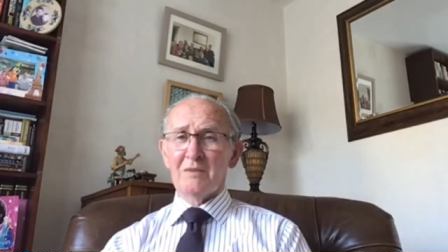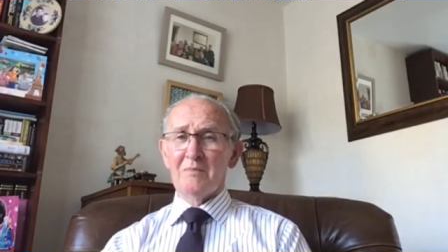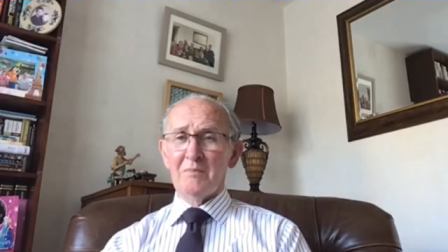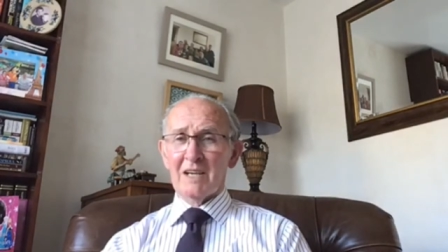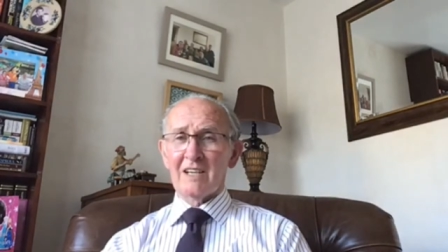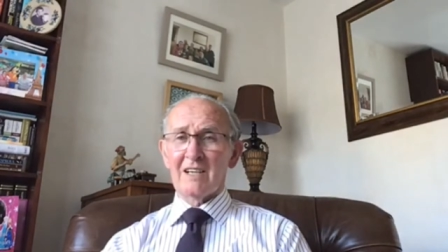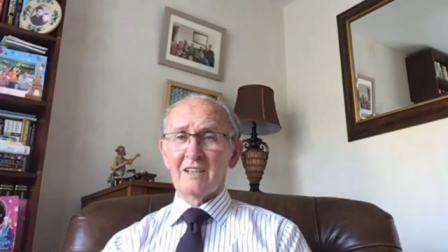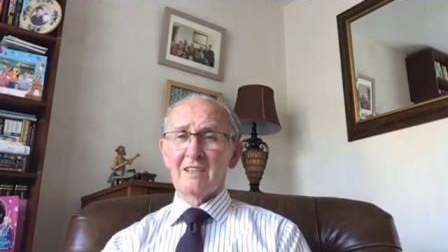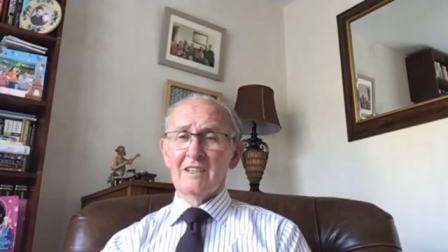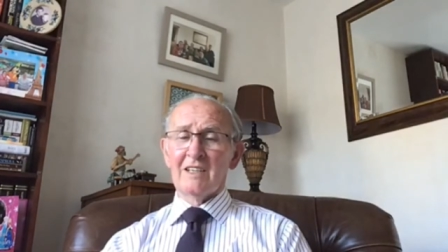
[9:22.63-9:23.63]
make
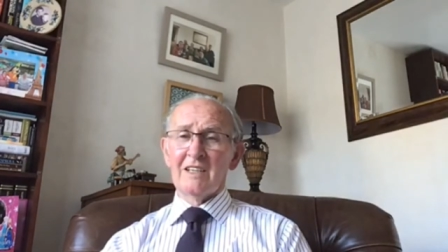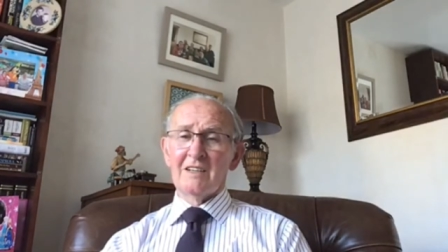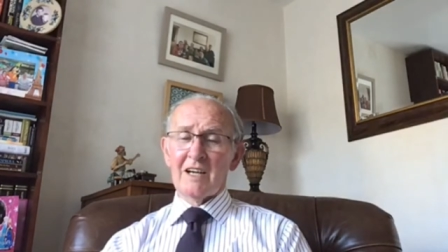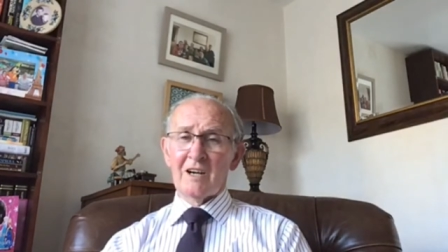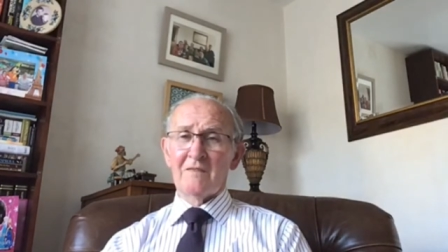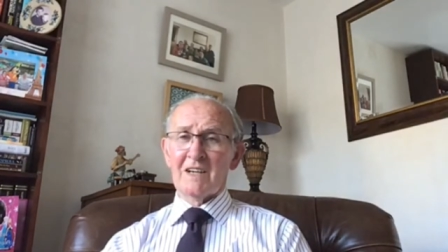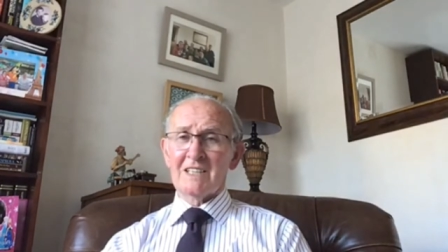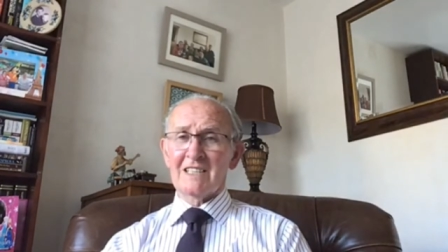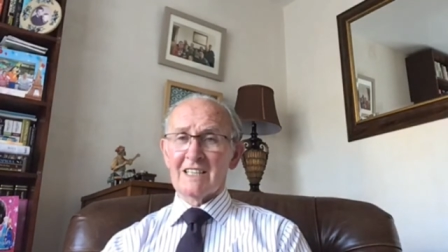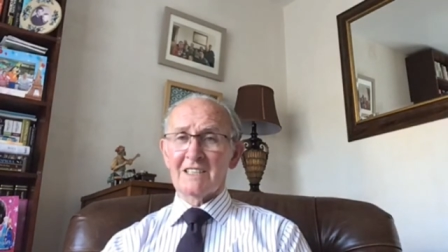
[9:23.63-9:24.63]

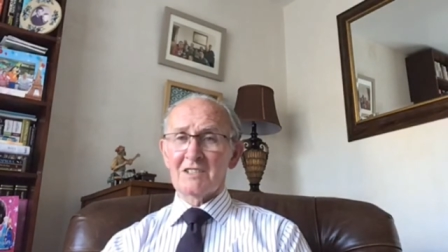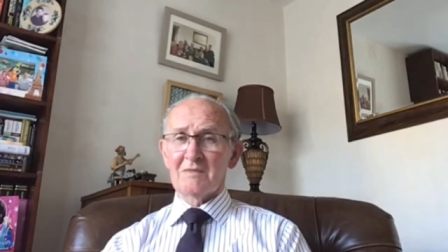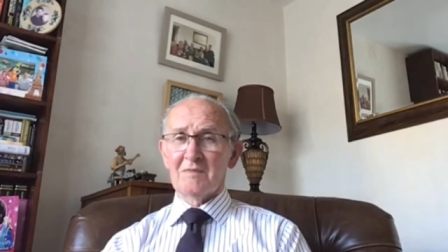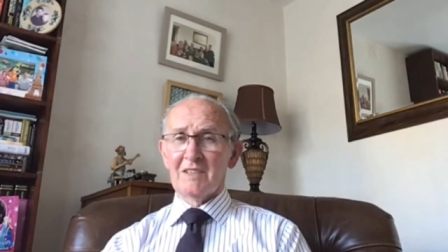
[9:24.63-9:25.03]
Airfix kits.